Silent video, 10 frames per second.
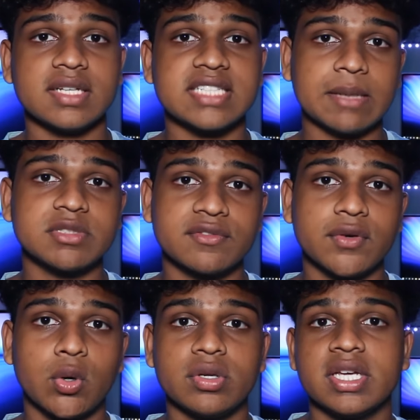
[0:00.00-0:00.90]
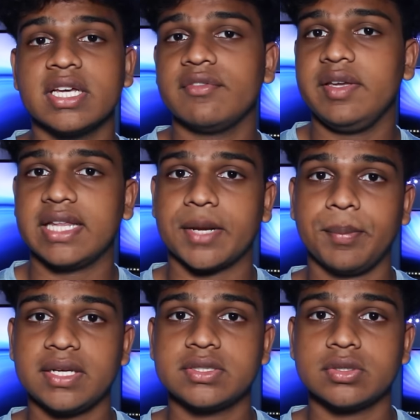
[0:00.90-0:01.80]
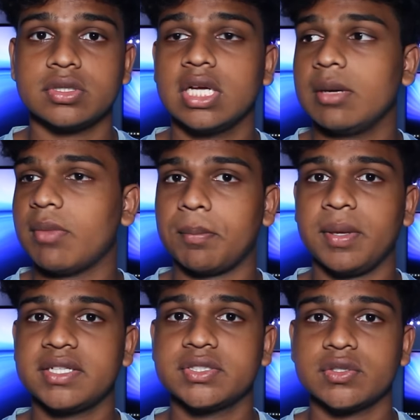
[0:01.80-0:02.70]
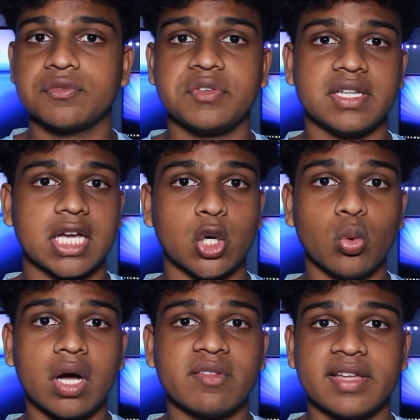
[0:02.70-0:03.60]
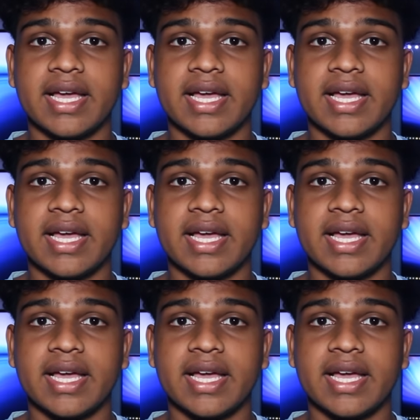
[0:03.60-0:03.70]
Samsung phone feel like a Pixel, my Pixel feel like a Huawei.